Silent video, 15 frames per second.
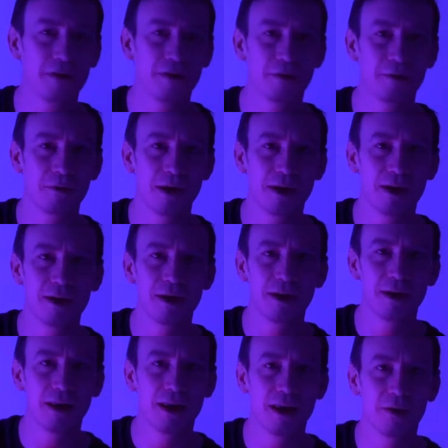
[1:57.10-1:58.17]
of the green,
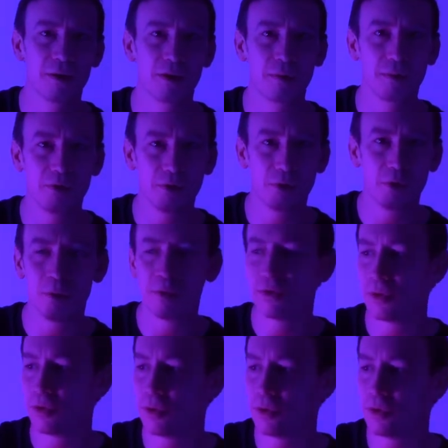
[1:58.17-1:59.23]
it absorbs
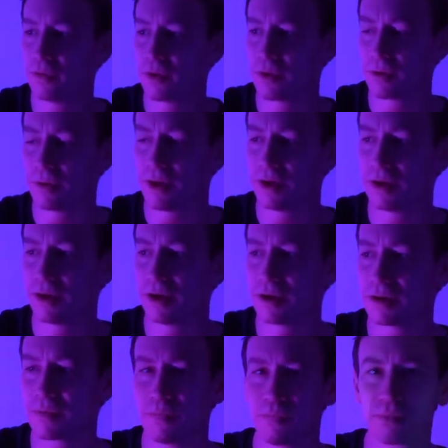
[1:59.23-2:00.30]
all of the green
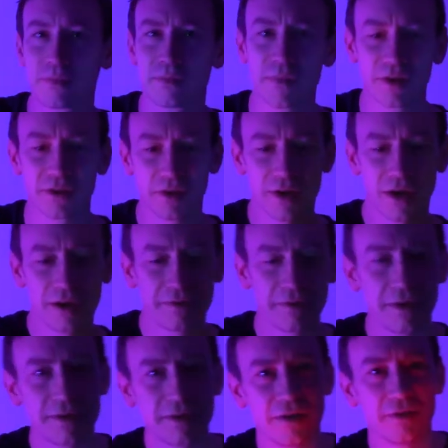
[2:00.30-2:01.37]
light. So colour
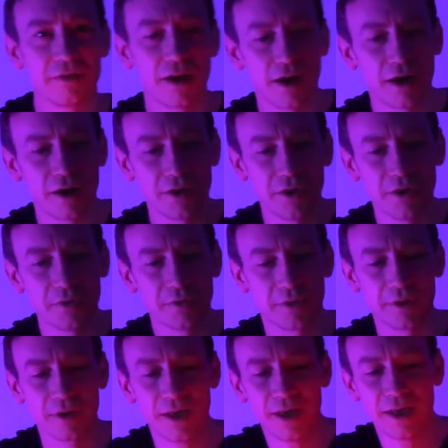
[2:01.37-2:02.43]
filters are
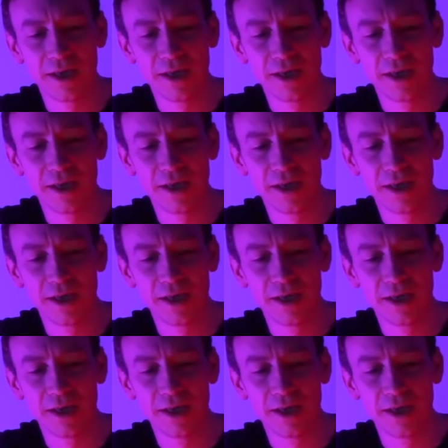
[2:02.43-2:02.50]
useful